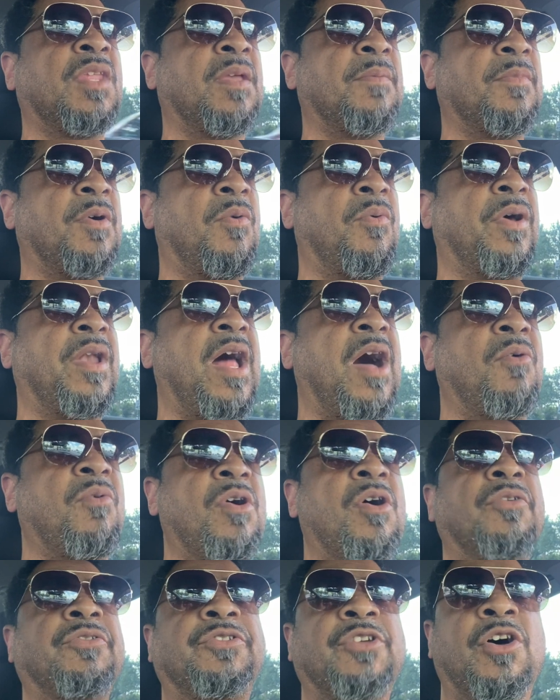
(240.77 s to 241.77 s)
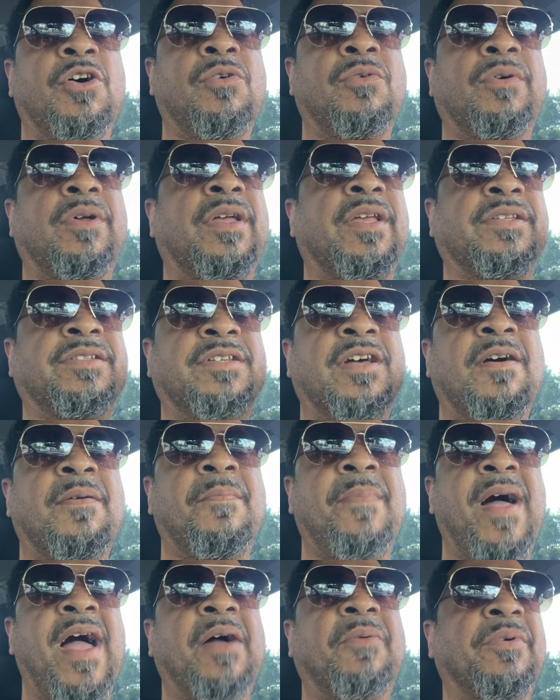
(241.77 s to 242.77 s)
But what I will do is come
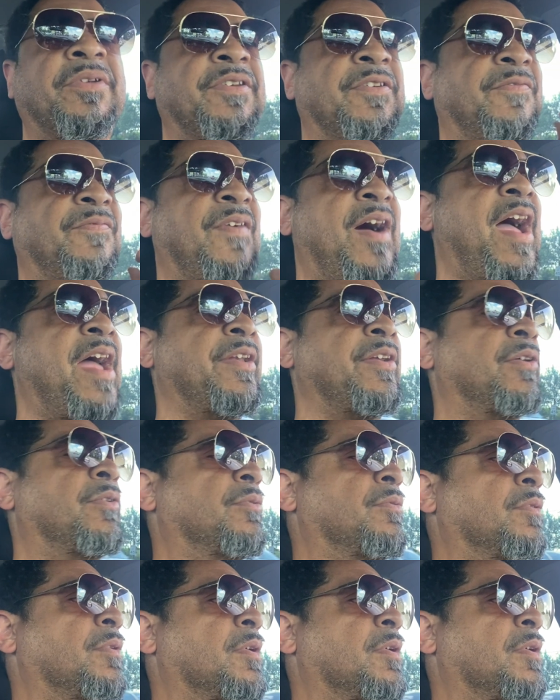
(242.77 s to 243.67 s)
back with the final